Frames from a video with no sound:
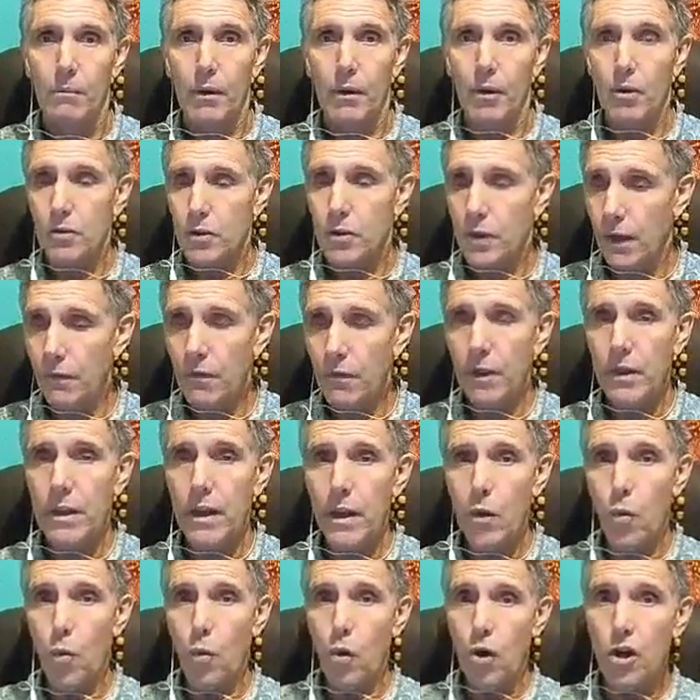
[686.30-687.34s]
Because
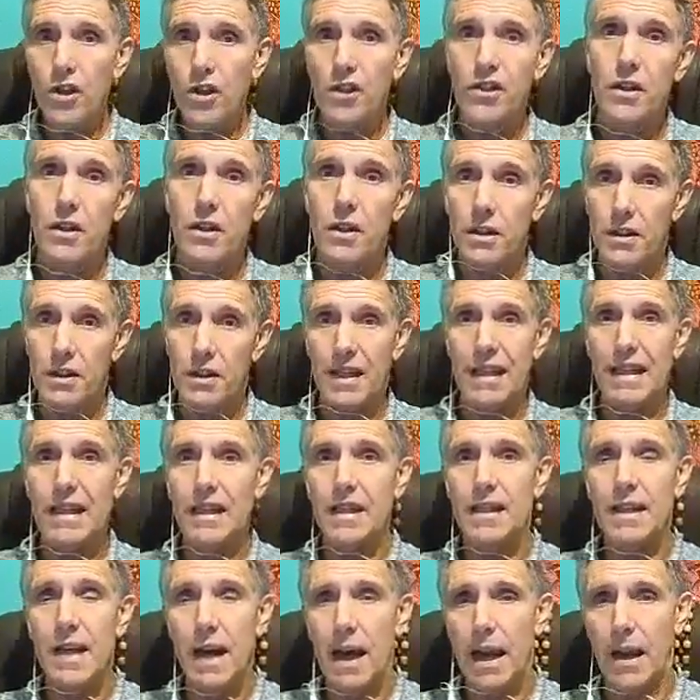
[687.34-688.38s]
everything worsens
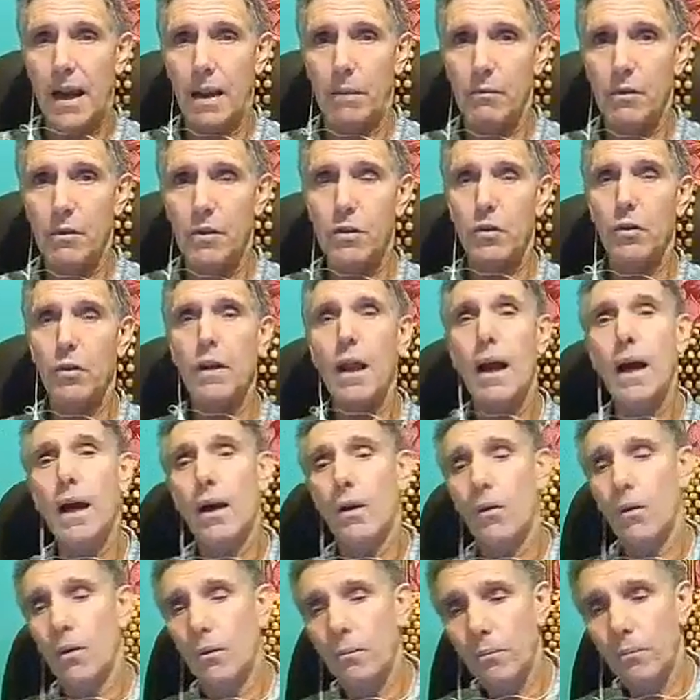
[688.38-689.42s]
in time. So
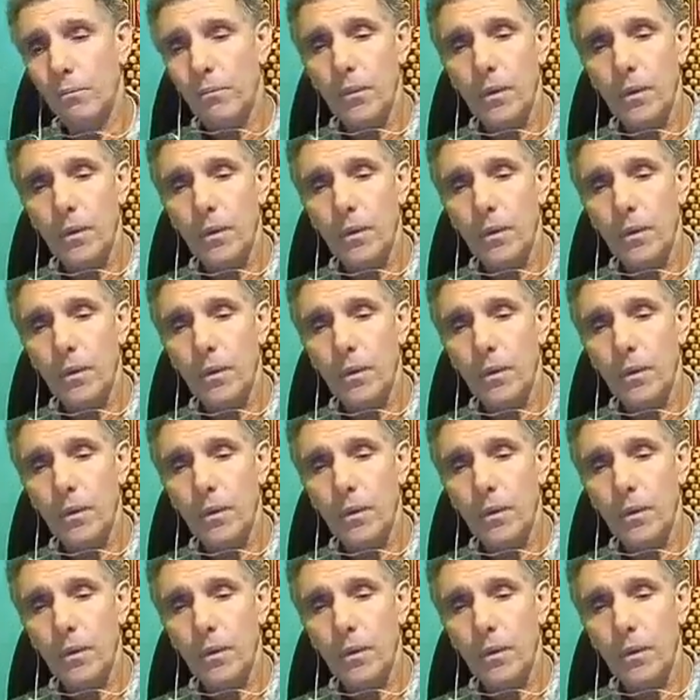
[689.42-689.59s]
now,